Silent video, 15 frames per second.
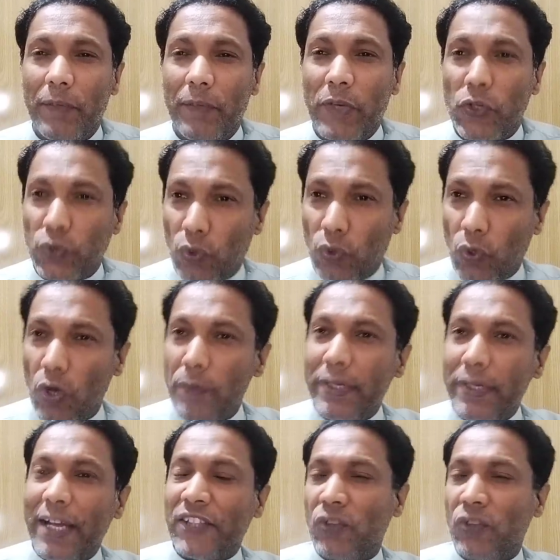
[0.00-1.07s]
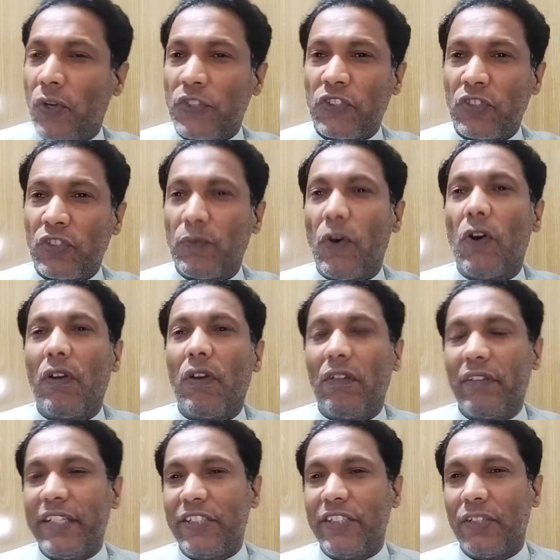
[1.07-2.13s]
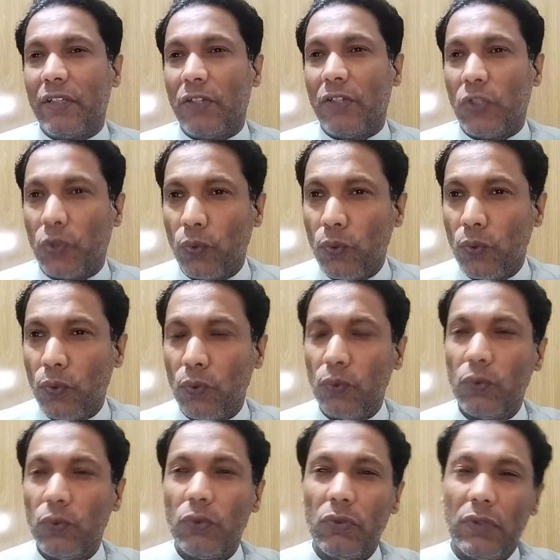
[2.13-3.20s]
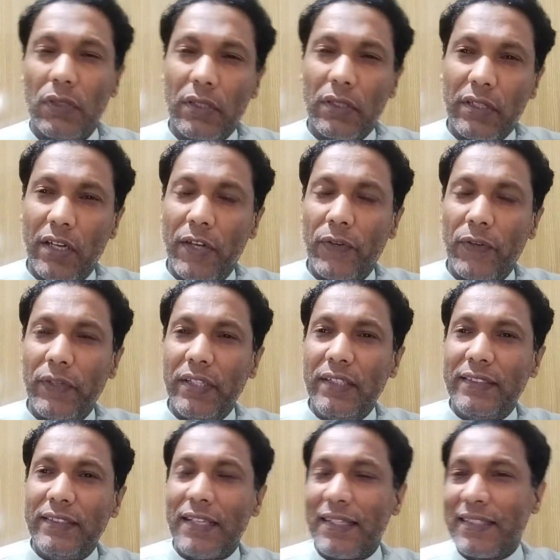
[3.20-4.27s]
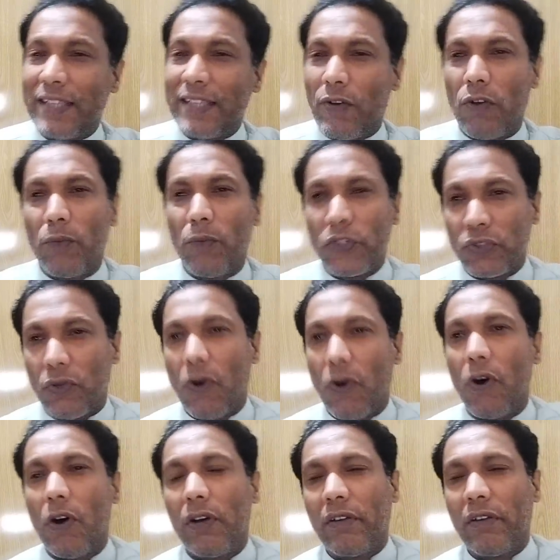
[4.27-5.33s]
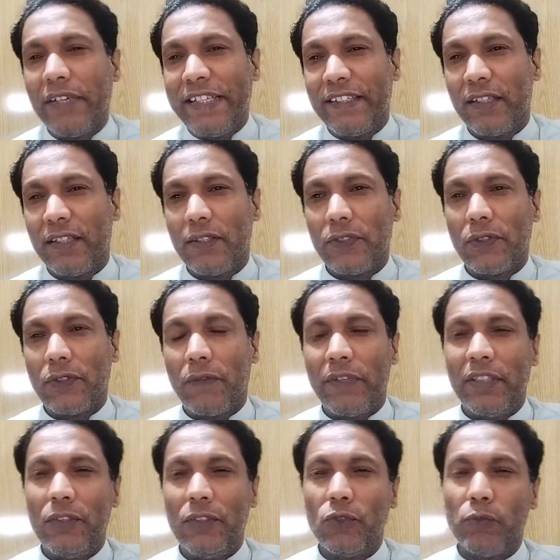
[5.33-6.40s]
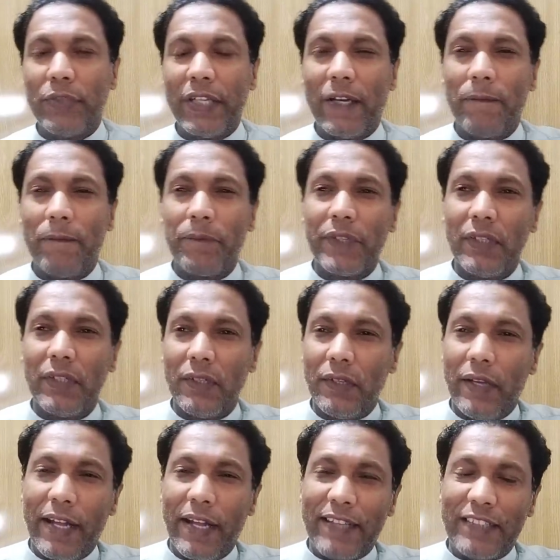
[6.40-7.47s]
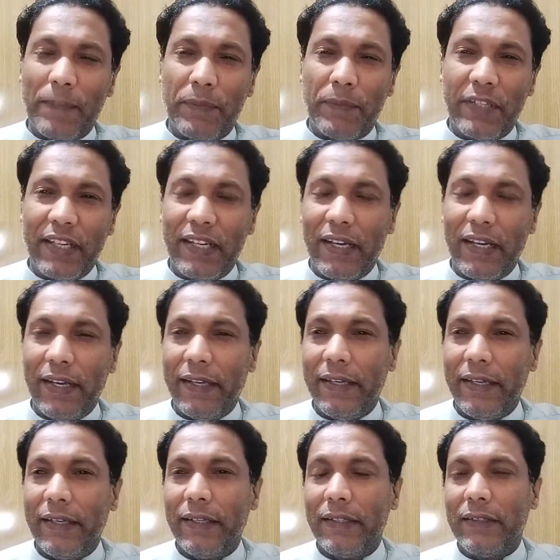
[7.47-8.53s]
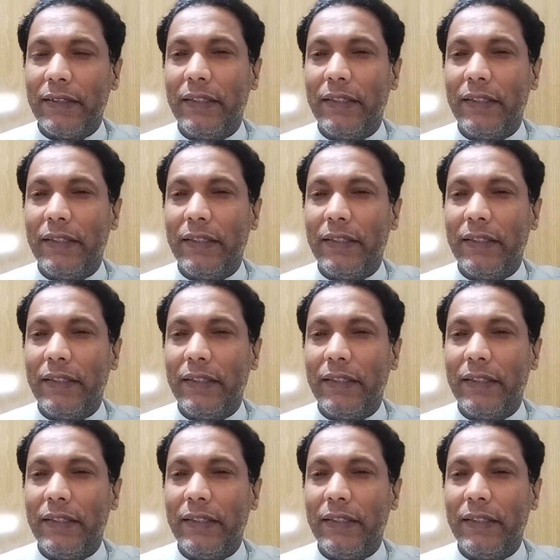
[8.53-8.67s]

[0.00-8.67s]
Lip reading: Because Oromia is not a small region. Two countries and almost all regions of Ethiopia, except Tigray,